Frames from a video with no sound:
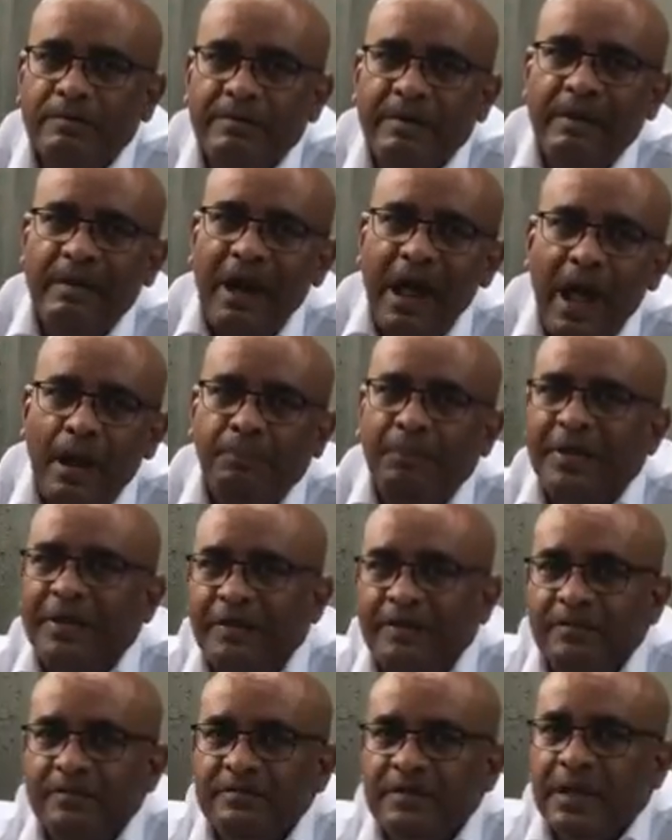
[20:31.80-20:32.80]
happy.
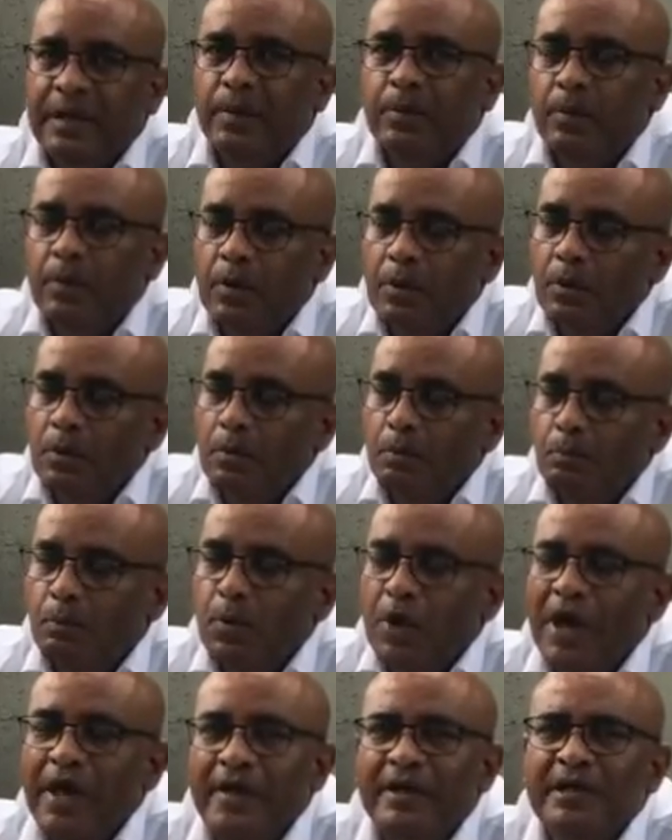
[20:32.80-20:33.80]
Their
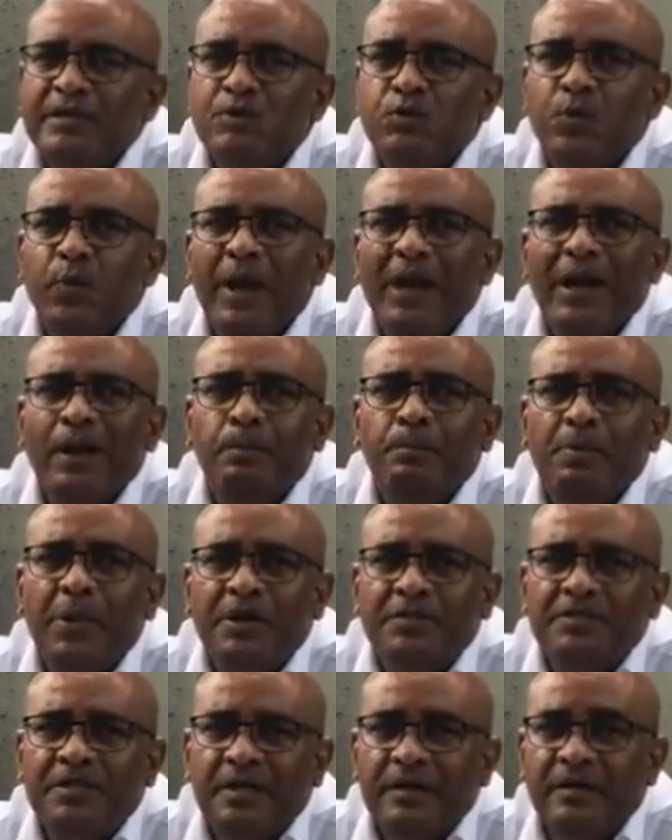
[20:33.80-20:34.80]
bread is well
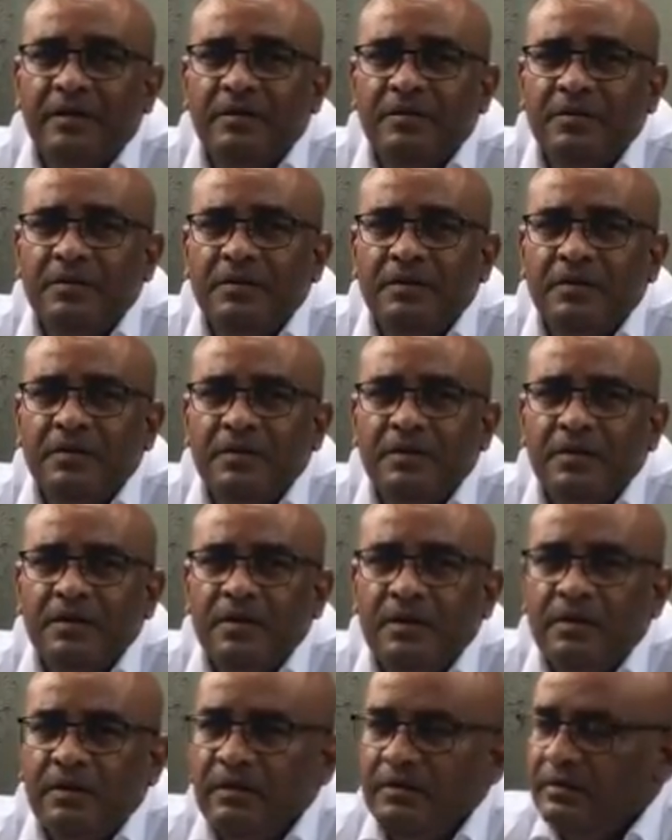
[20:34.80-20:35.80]
buttered.
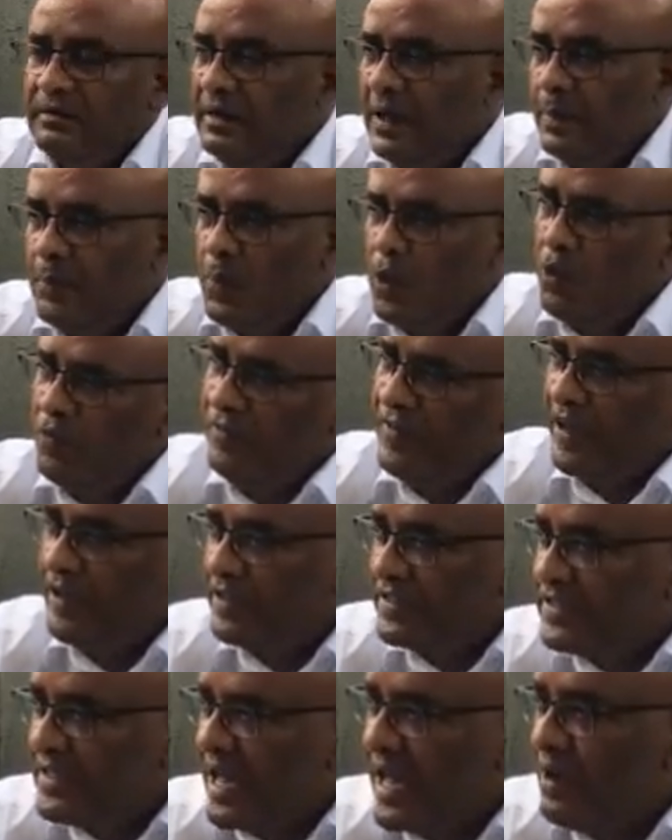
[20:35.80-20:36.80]
They move their
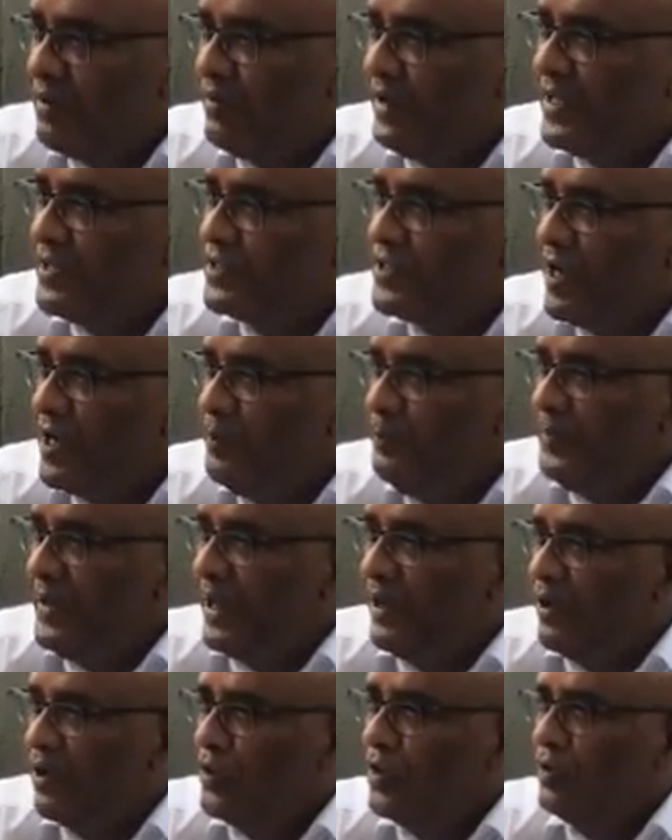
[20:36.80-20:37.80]
salaries up. They're
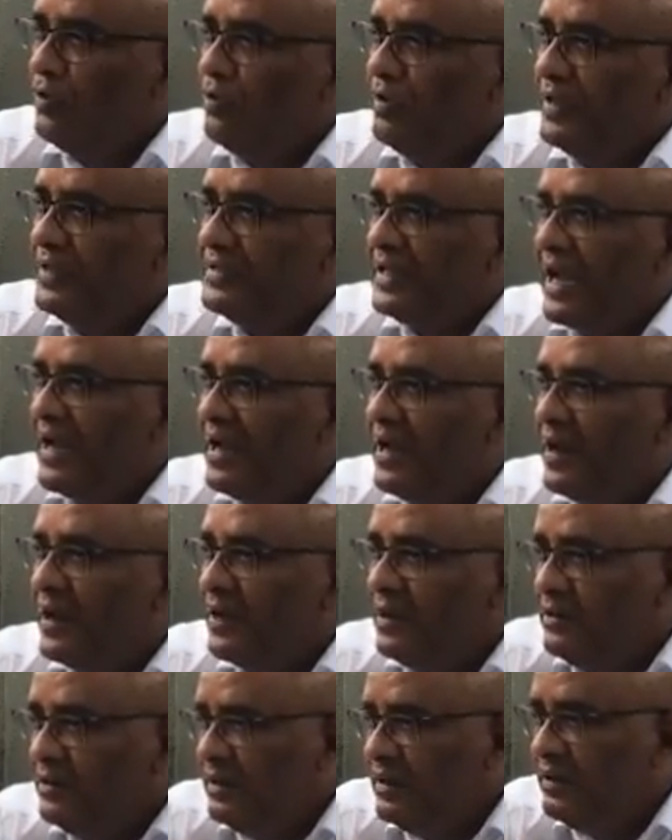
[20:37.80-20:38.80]
going to retire
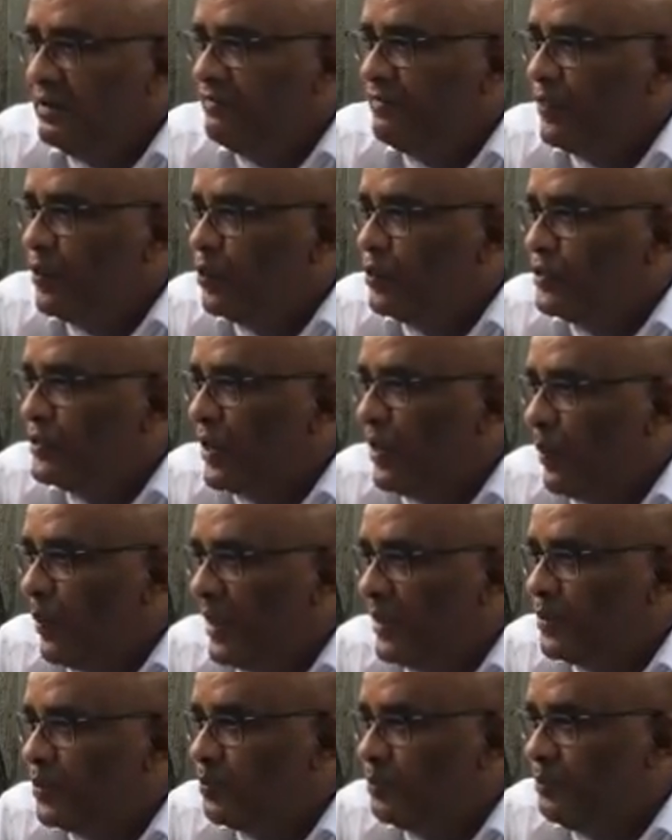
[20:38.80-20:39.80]
in the future with
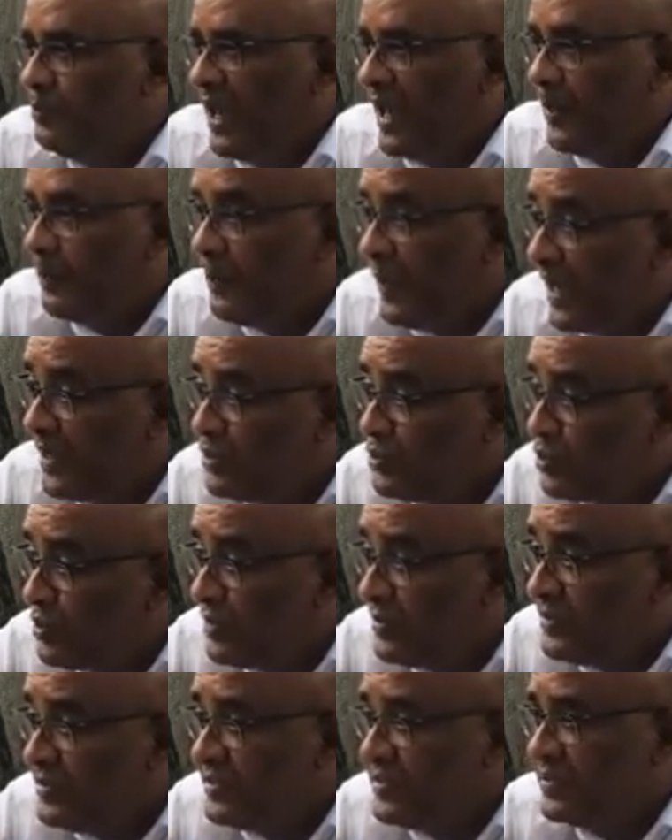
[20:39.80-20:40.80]
big
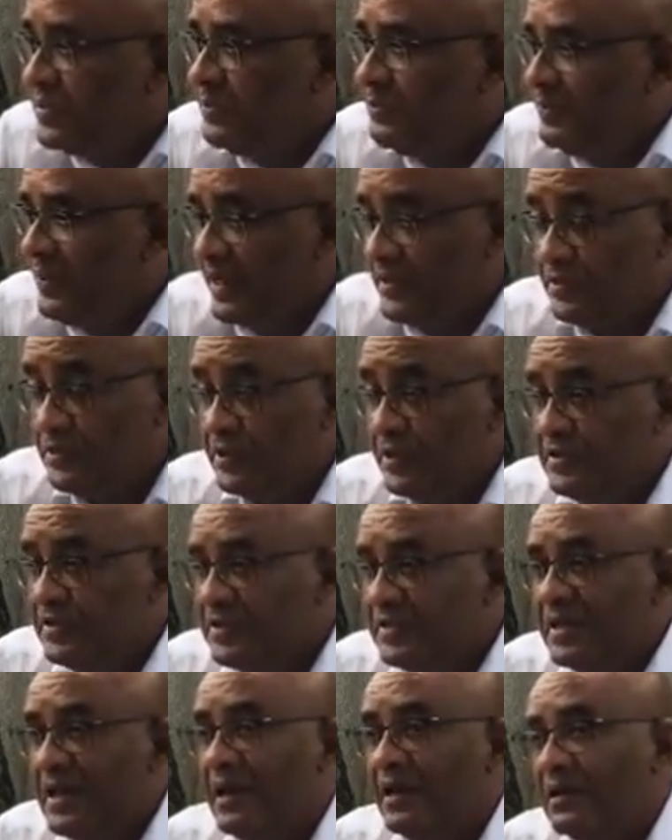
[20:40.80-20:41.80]
pensions. Pensions
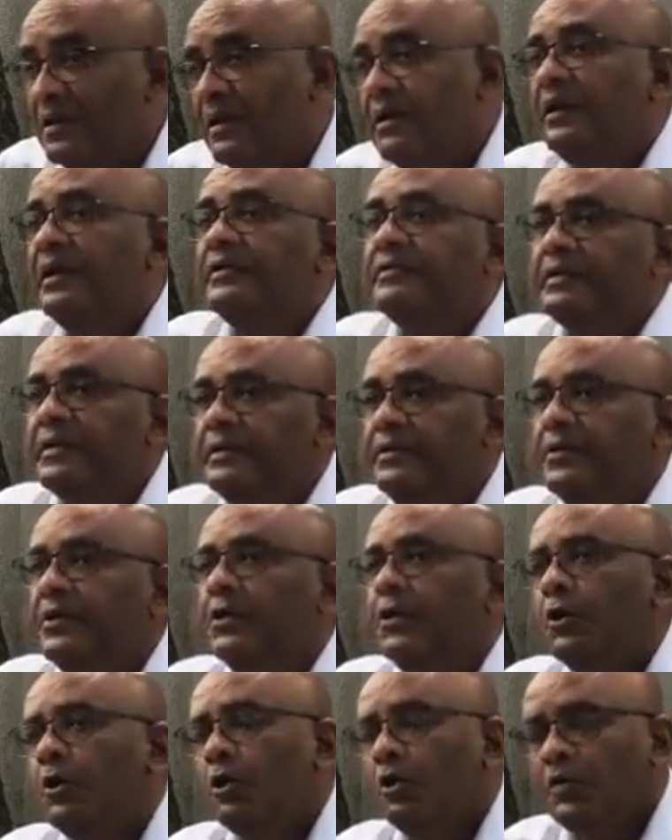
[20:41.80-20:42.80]
calculated
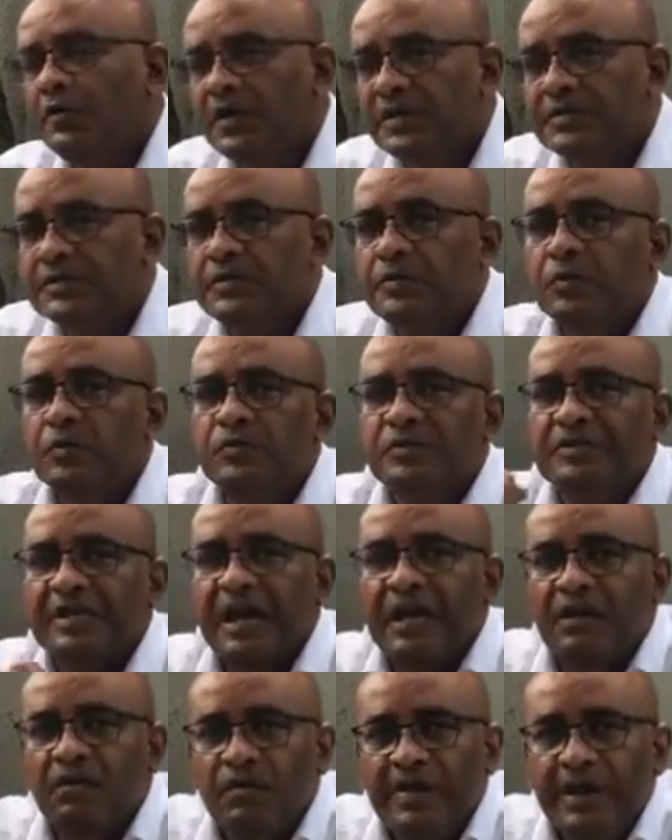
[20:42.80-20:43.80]
on this new
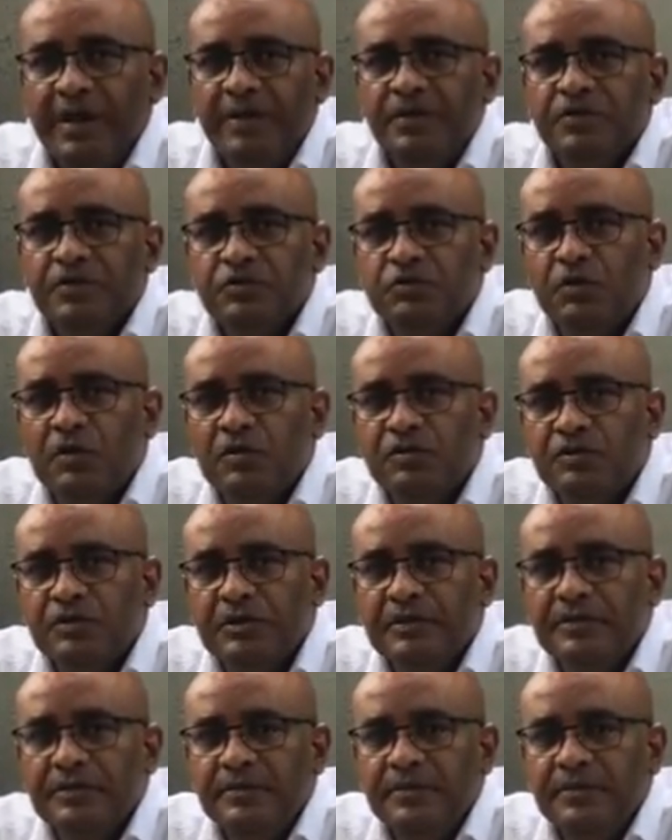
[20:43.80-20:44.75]
salary structure